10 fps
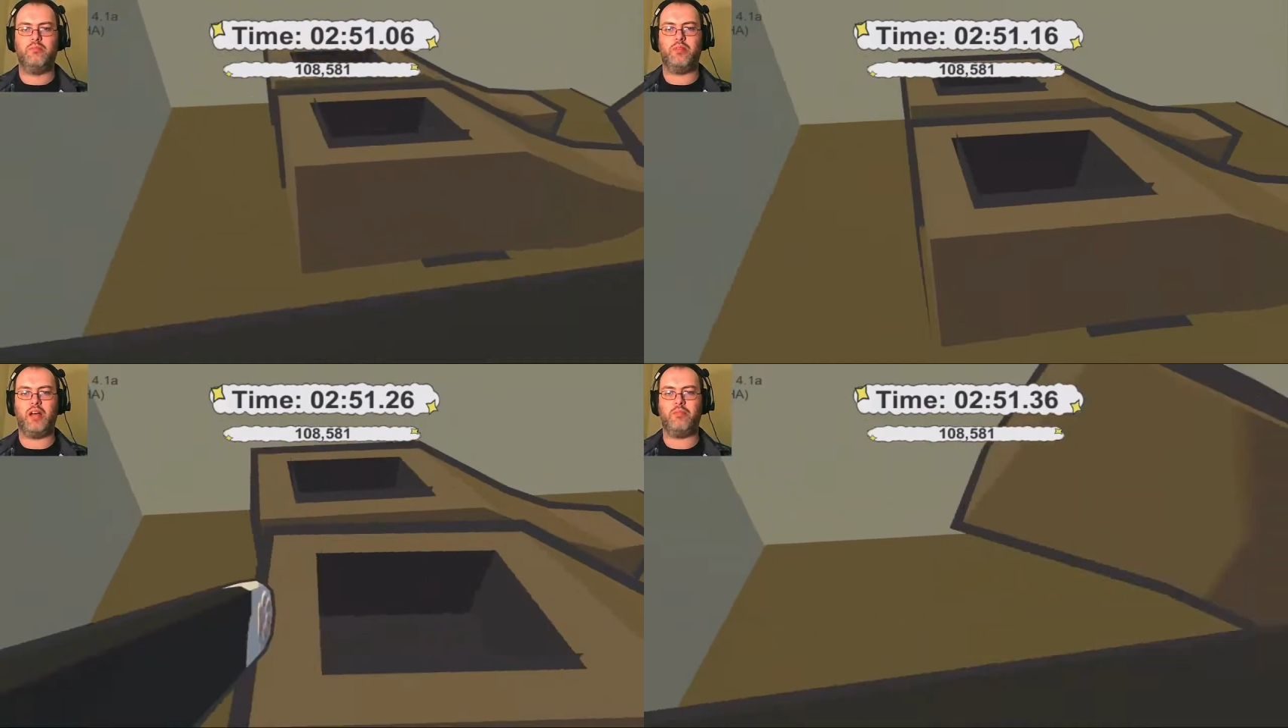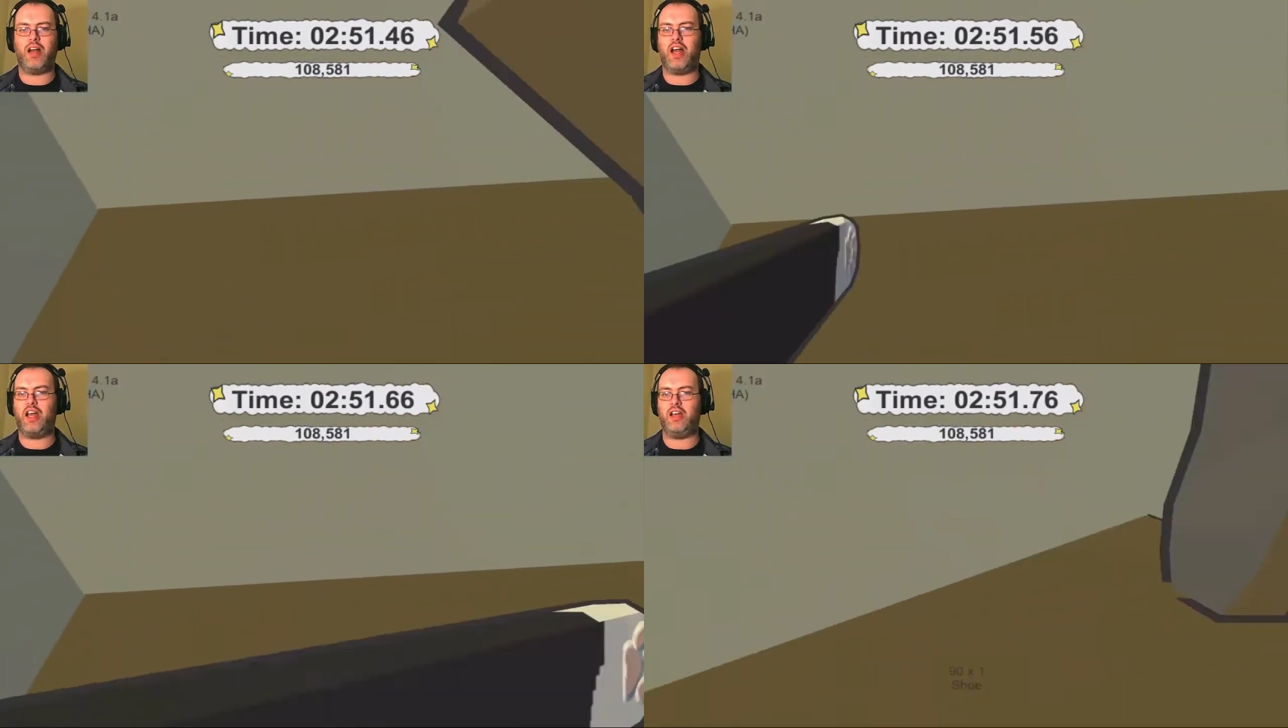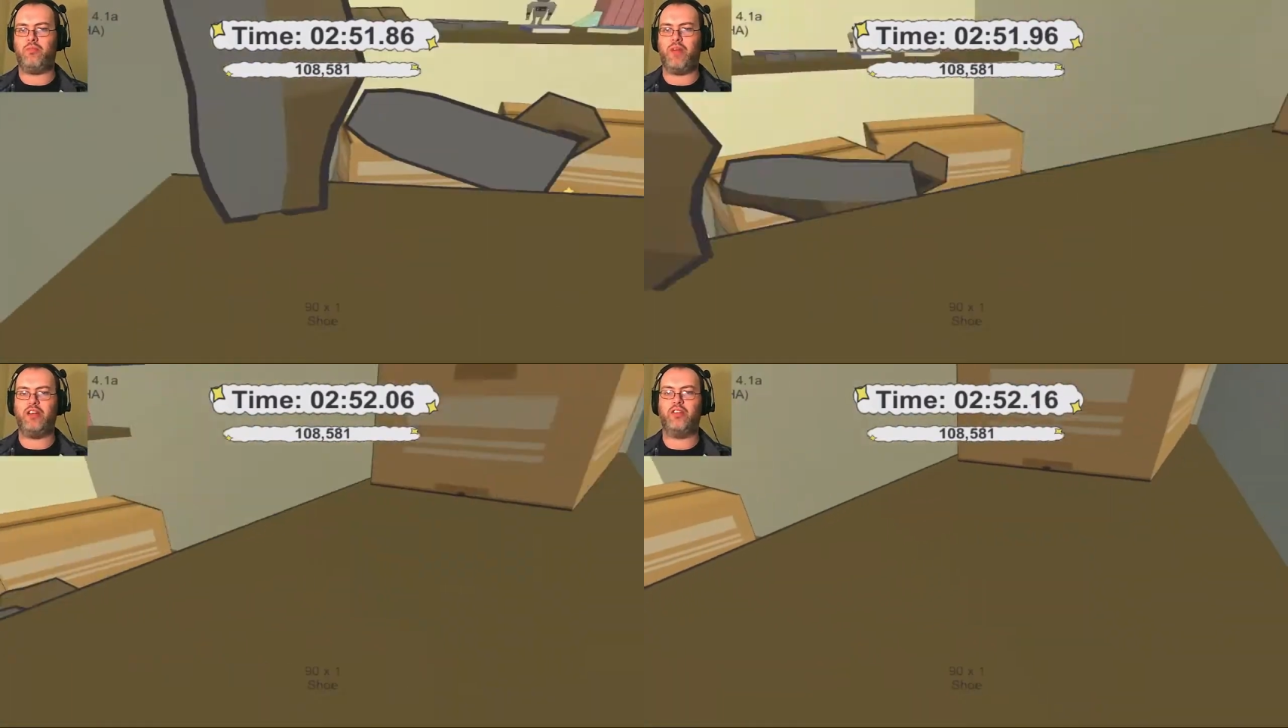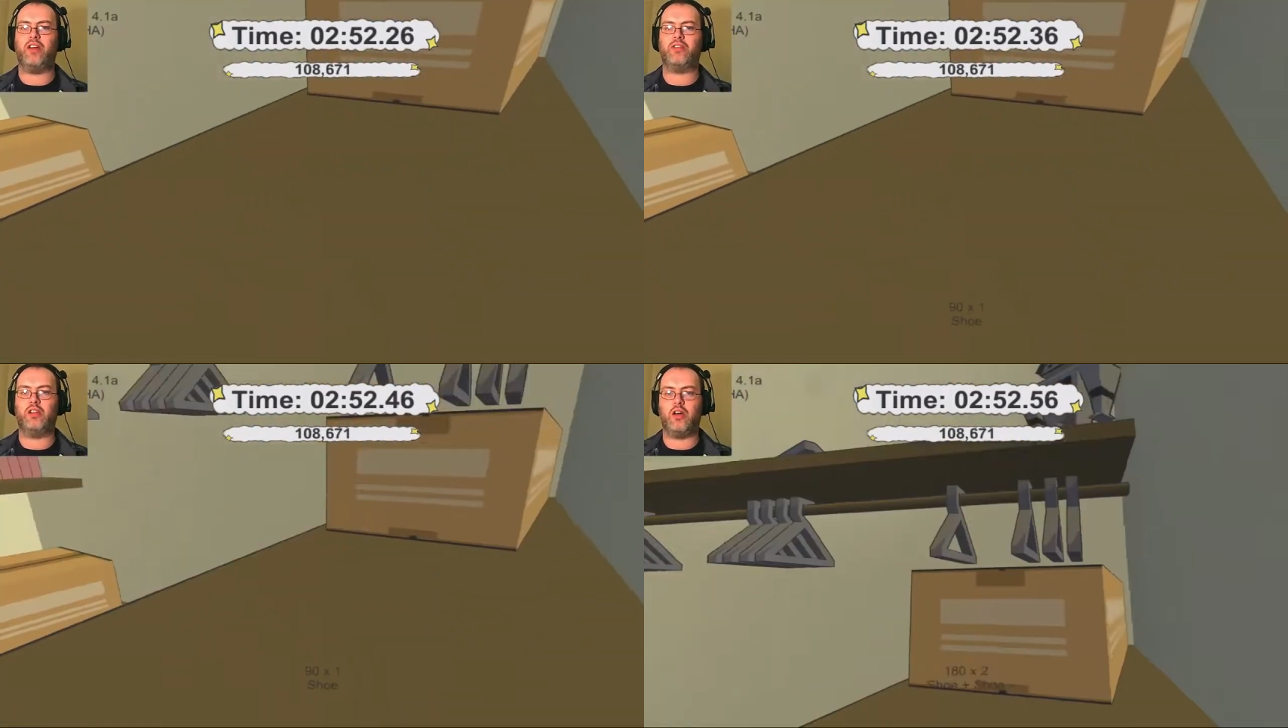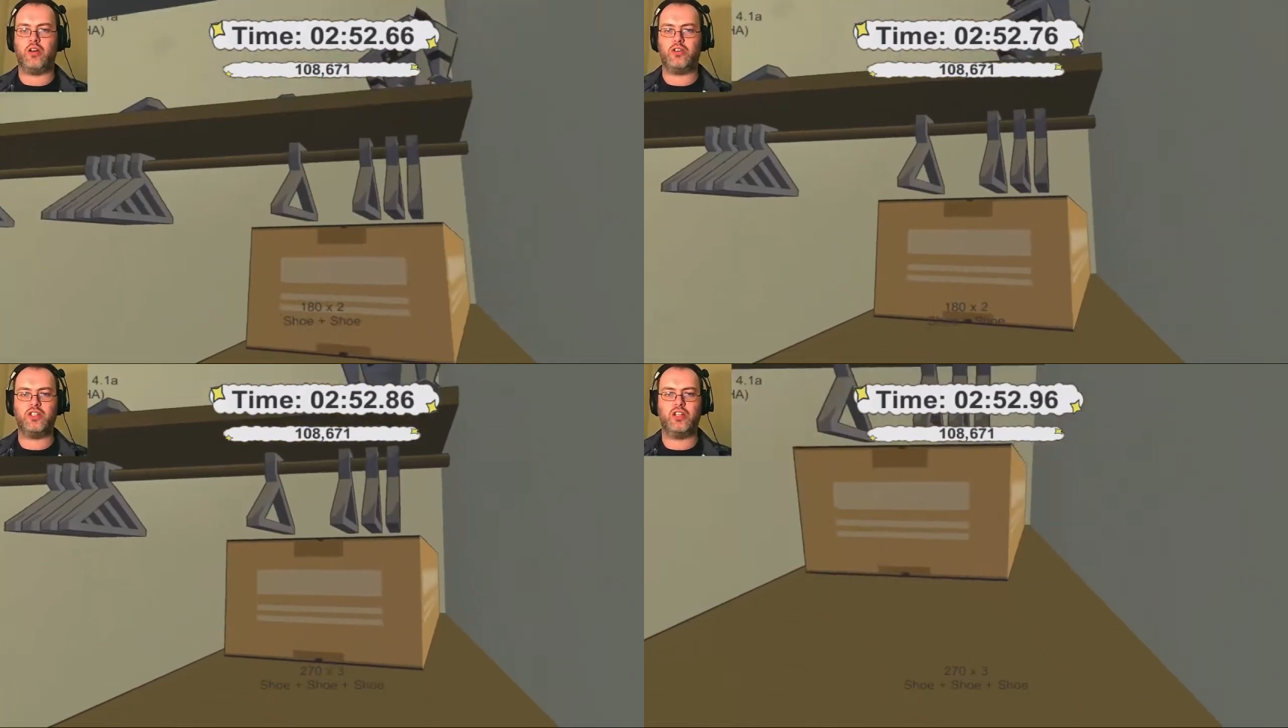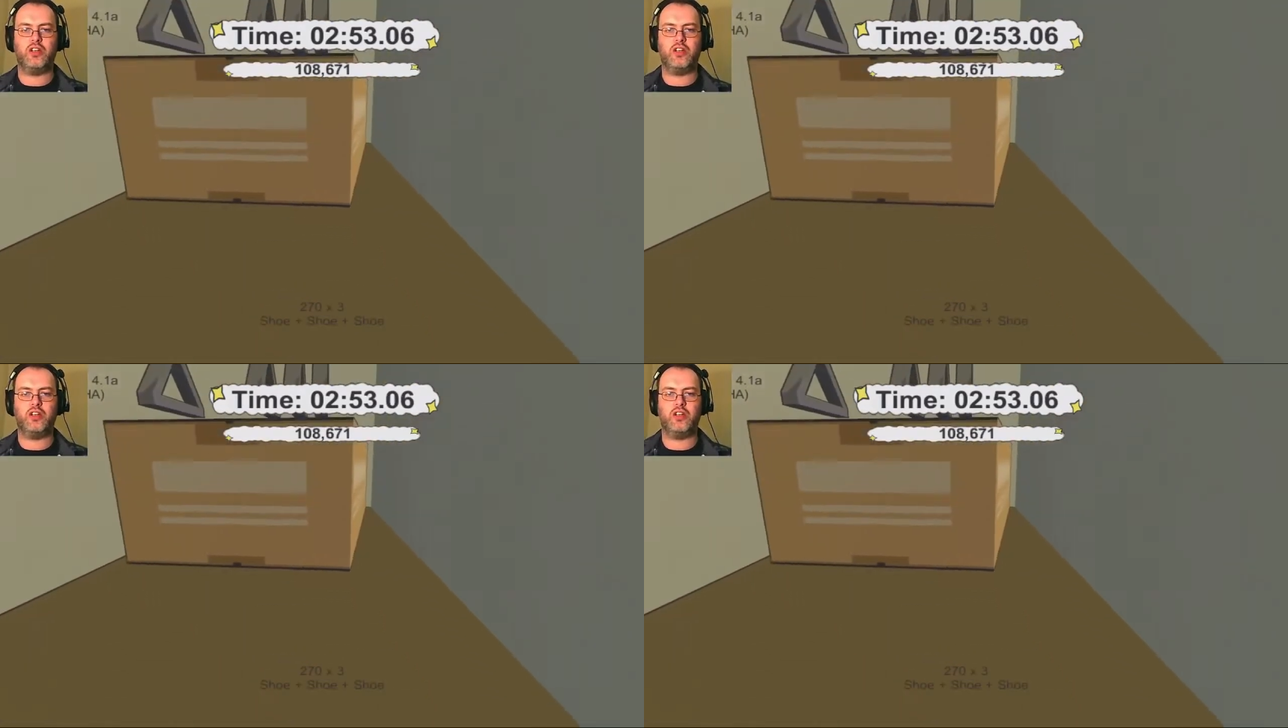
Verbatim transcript: Bye-bye, Minecraft clogs.